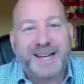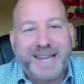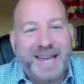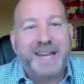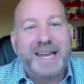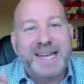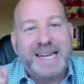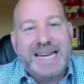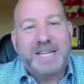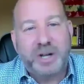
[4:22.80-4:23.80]
again,
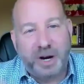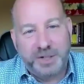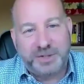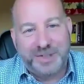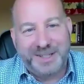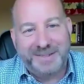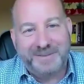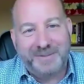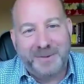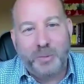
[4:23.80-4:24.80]
each country,
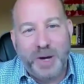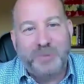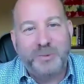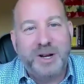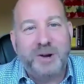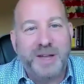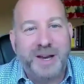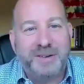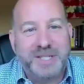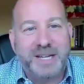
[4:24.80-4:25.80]
when we go there
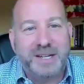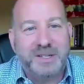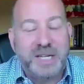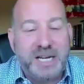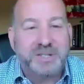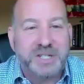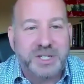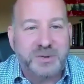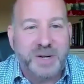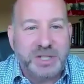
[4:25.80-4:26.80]
and say, here's the
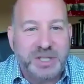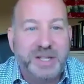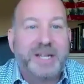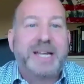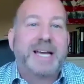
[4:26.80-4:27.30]
situation,